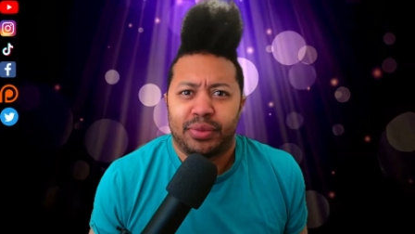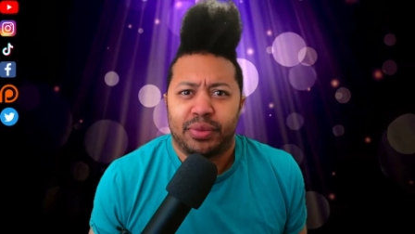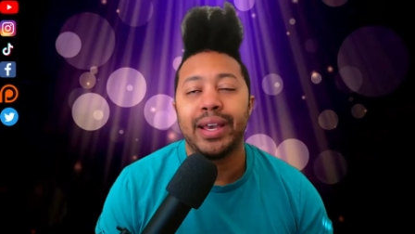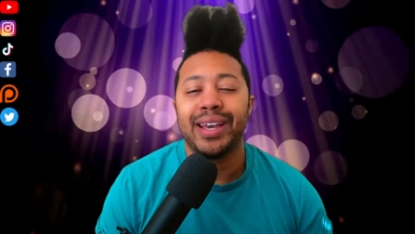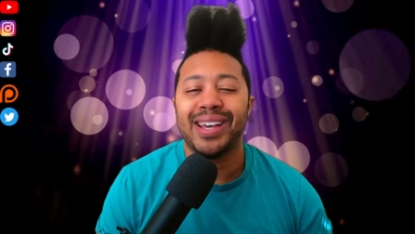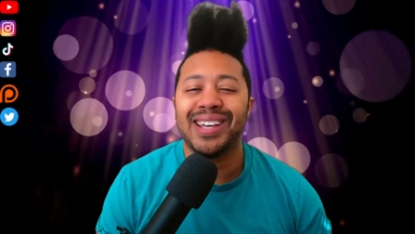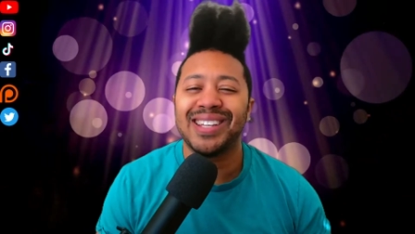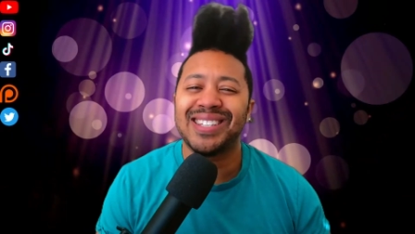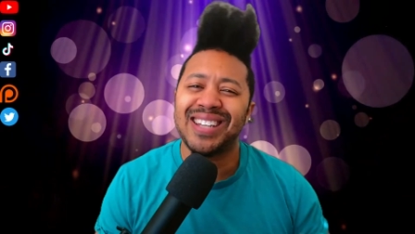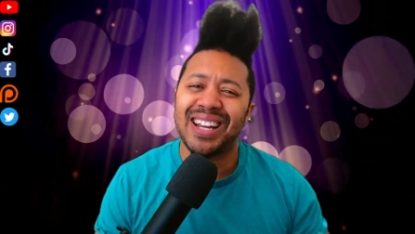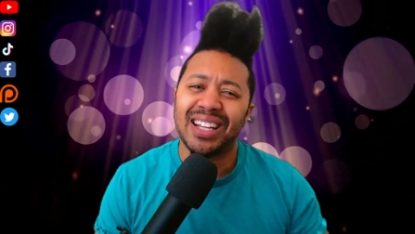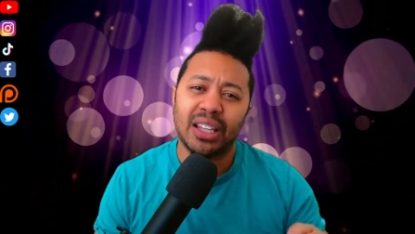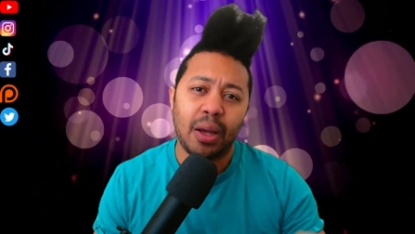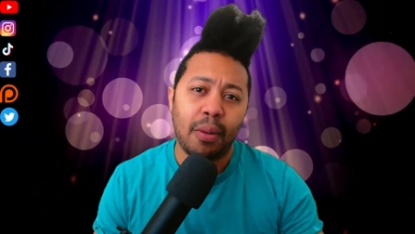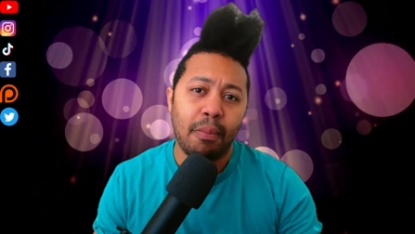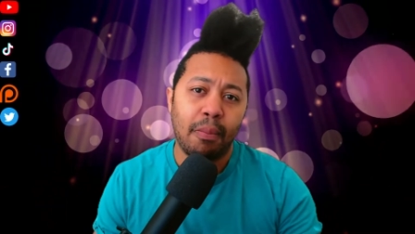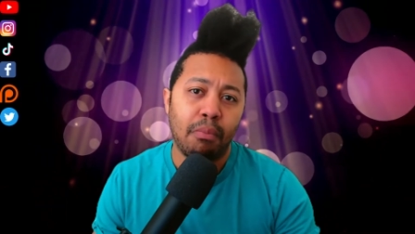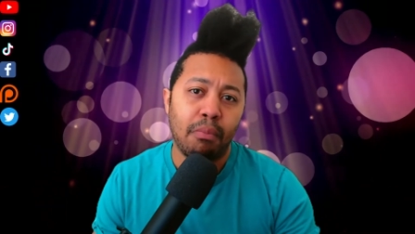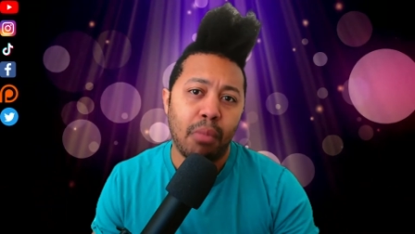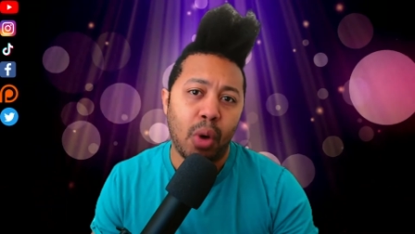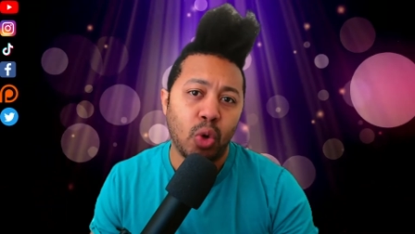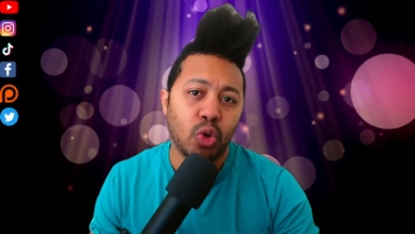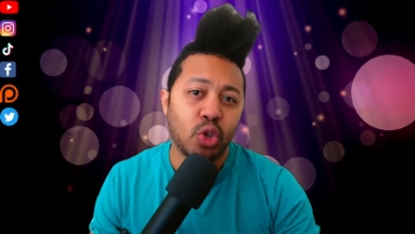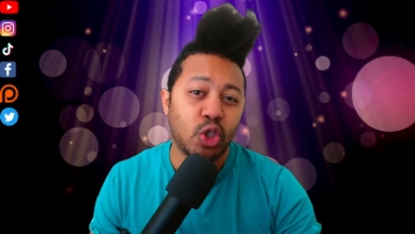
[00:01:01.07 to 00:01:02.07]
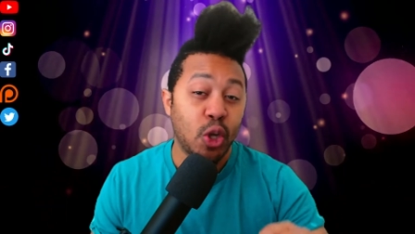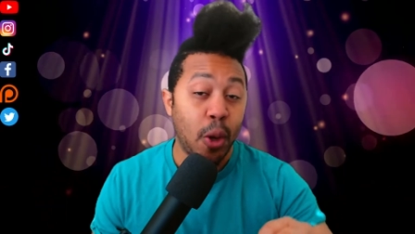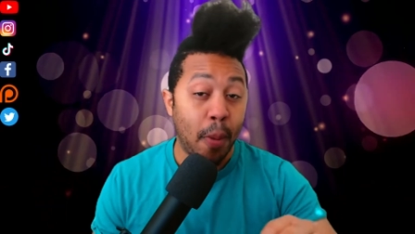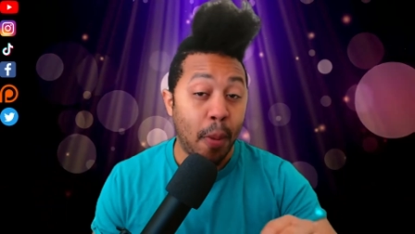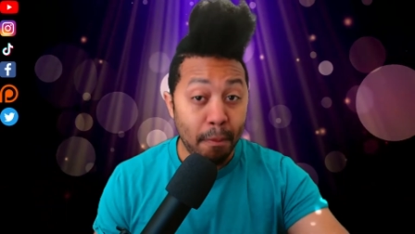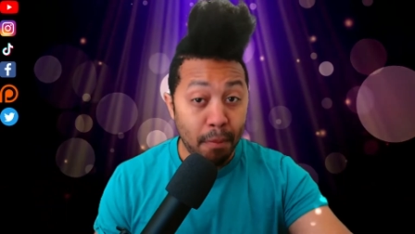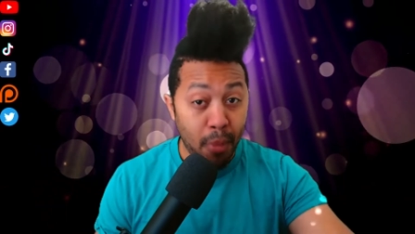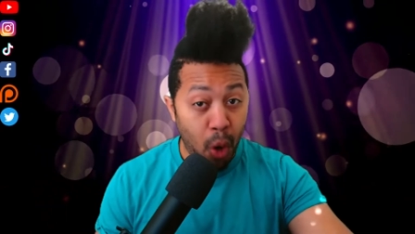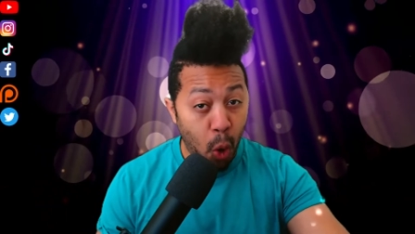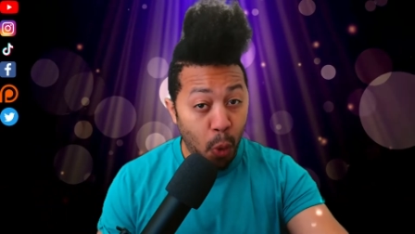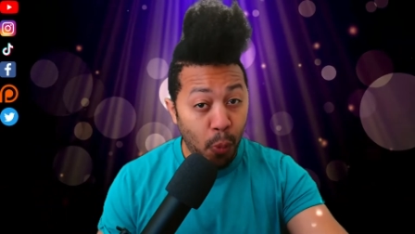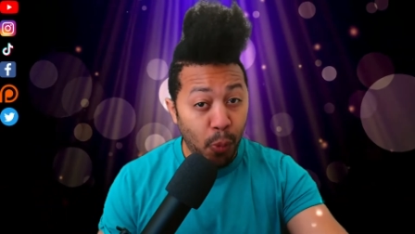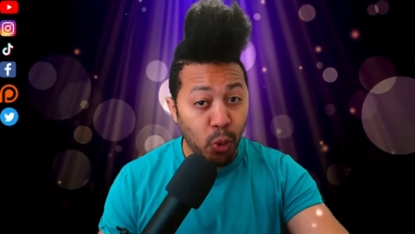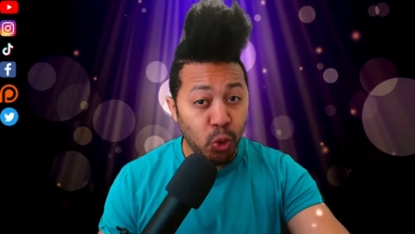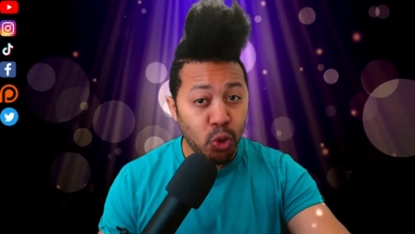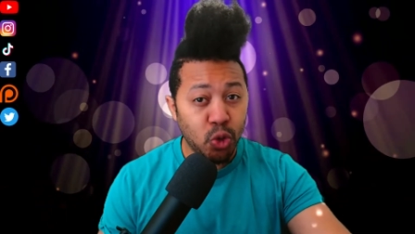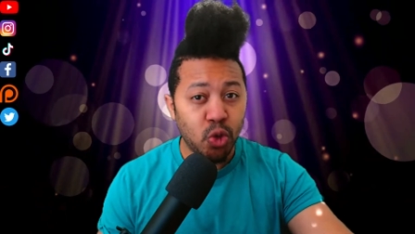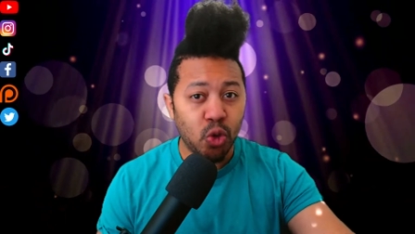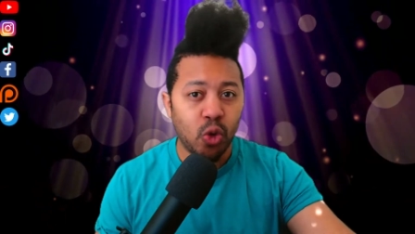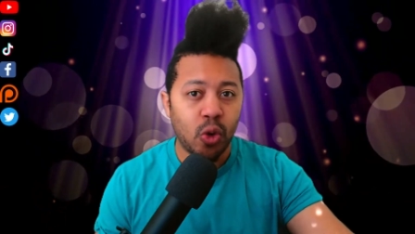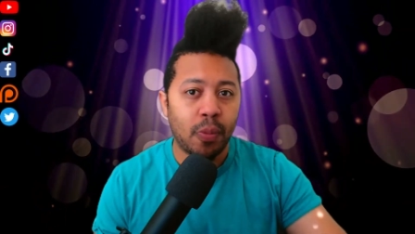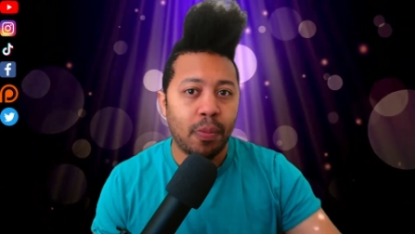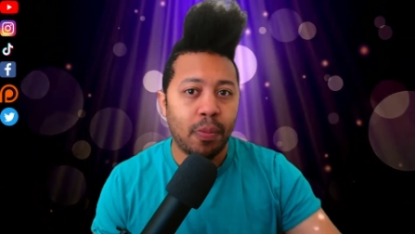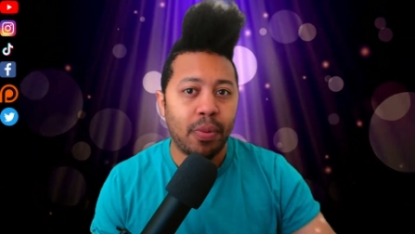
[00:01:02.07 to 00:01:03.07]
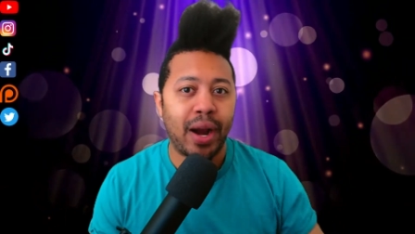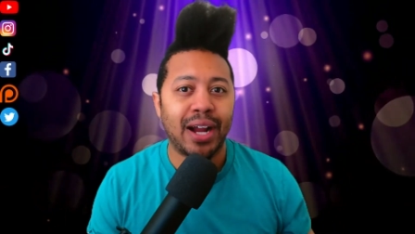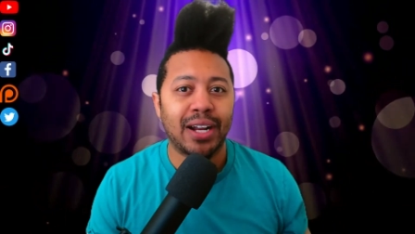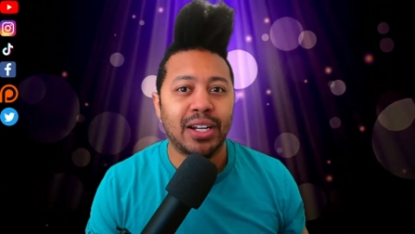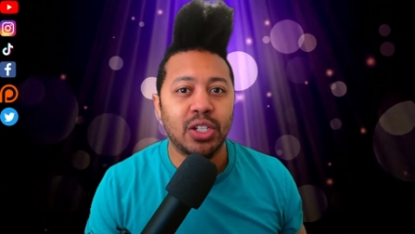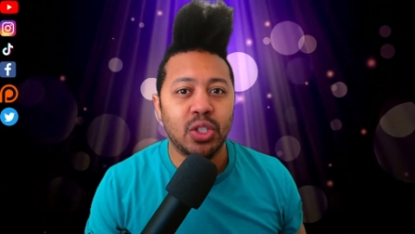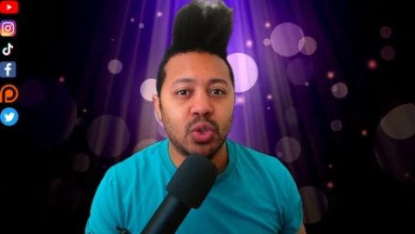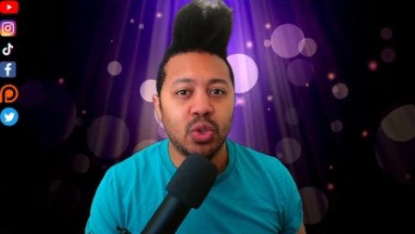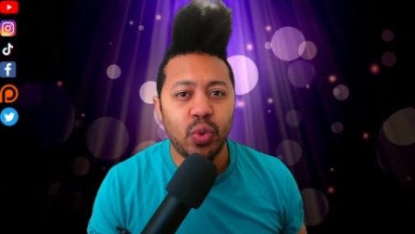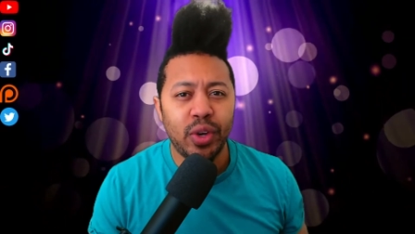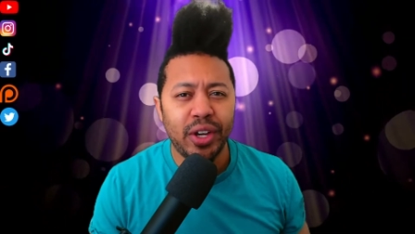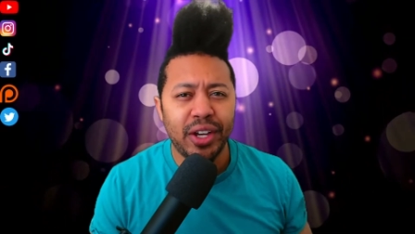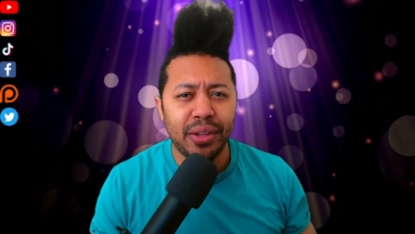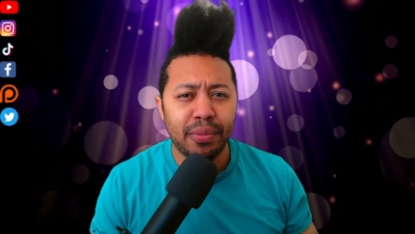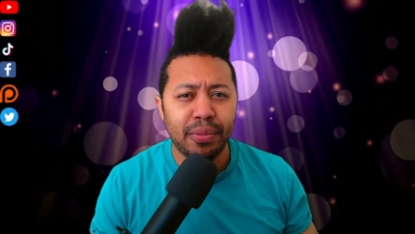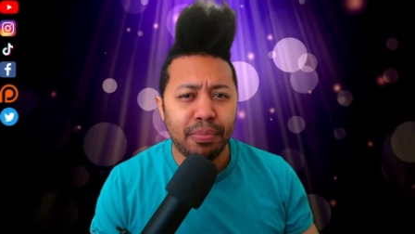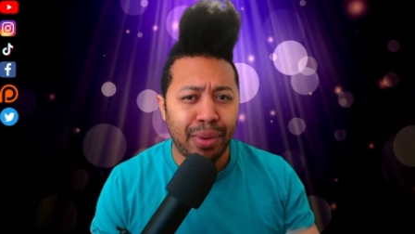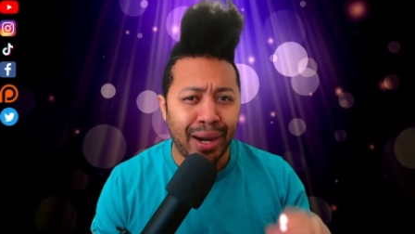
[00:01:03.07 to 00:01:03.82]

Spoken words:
It's not the most mobile tool to practice with,